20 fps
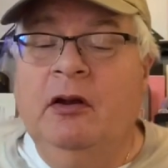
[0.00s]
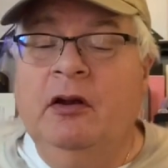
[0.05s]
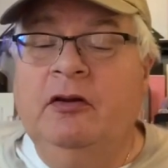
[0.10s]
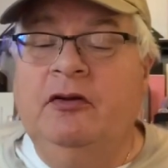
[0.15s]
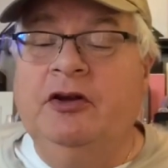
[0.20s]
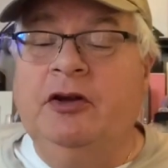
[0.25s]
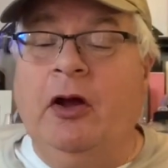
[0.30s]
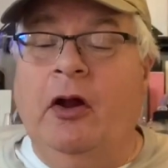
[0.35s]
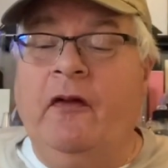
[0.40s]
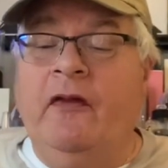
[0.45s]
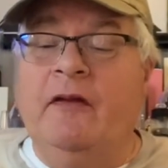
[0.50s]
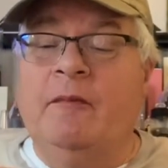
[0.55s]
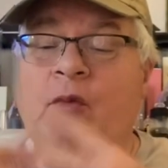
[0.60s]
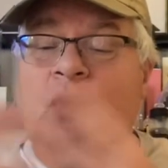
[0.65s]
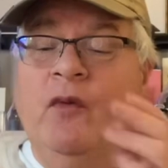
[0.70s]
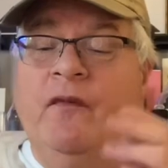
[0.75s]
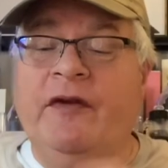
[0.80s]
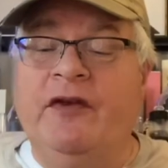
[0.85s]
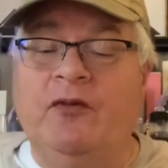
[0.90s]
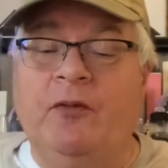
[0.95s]
to go to the
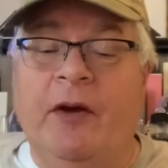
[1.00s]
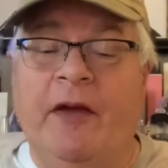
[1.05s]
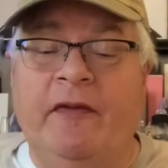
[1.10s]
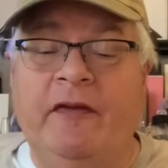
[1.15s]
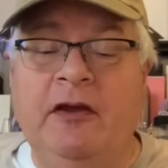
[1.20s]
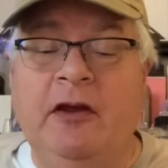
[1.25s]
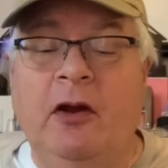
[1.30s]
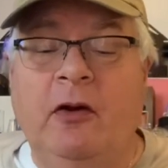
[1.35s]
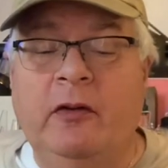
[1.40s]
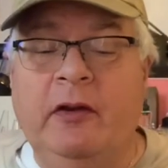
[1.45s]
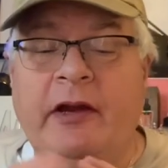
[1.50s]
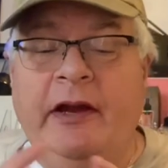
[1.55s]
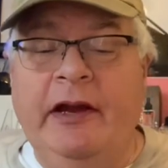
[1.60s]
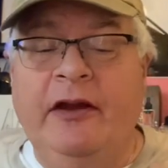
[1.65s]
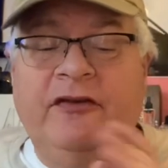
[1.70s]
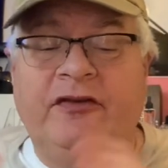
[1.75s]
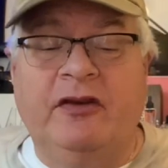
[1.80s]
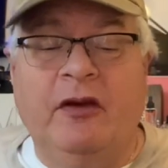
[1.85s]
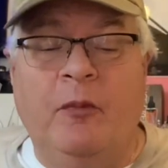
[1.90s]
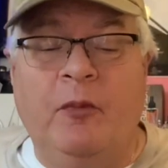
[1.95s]
movies with. You don't
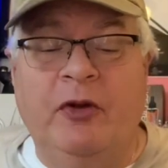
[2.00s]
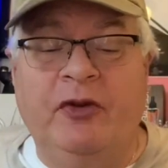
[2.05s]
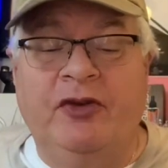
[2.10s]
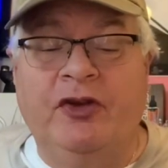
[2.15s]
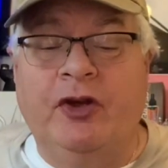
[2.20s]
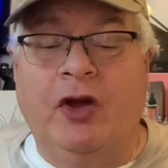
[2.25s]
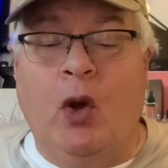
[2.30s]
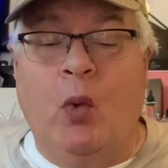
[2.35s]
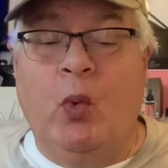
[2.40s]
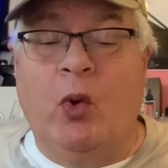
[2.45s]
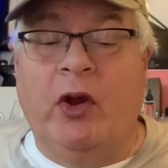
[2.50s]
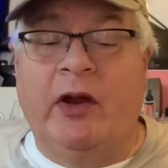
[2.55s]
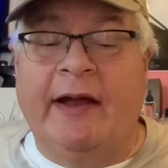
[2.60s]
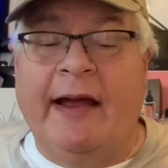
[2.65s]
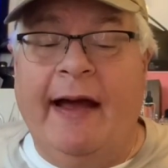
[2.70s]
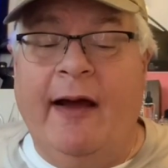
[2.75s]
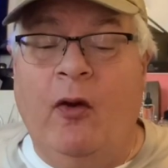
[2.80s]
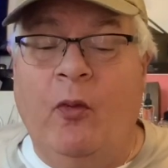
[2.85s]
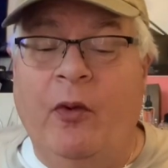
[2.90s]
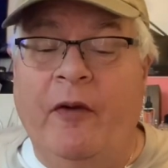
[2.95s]
need someone to go work
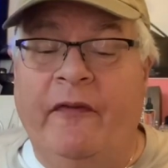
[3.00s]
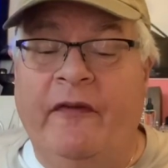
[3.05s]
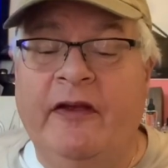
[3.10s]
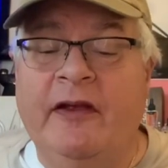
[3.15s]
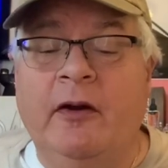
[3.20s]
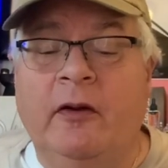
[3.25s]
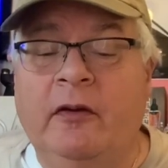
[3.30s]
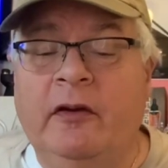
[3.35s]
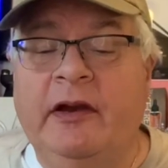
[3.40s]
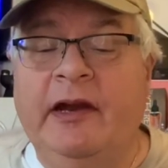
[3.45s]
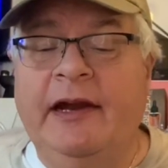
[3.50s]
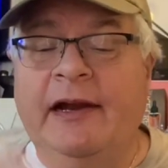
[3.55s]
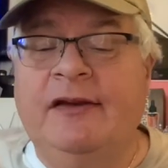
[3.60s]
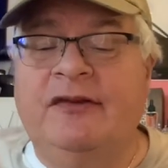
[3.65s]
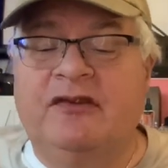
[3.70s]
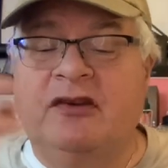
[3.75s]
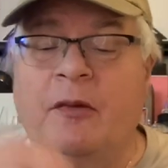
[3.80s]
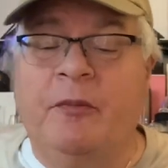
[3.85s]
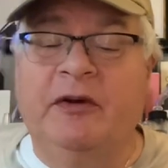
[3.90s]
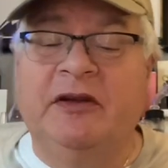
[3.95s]
out with. You don't need
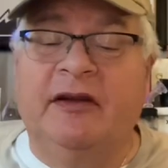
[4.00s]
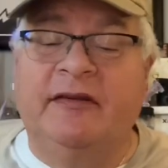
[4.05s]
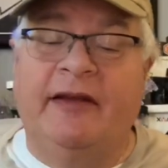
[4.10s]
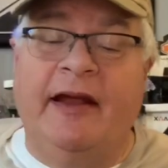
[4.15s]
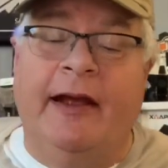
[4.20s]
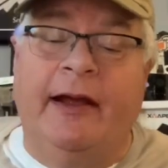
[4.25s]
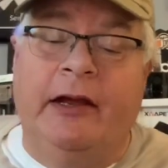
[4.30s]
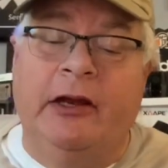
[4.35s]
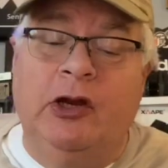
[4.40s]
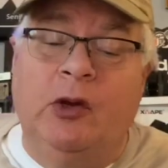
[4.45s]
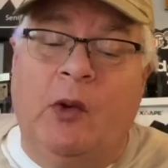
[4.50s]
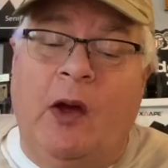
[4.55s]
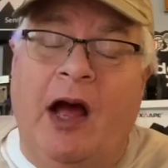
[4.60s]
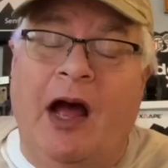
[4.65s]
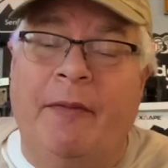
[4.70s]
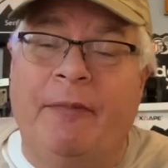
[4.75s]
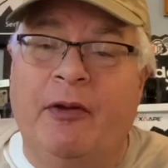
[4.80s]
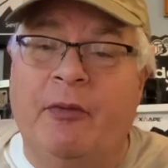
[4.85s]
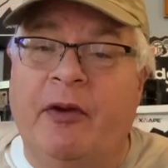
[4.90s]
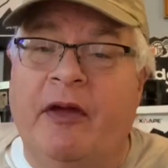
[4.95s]
someone to take a new
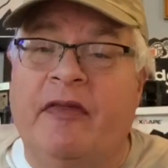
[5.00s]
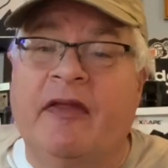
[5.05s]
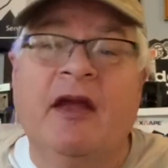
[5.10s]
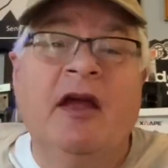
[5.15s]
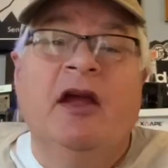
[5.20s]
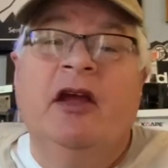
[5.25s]
hobby with.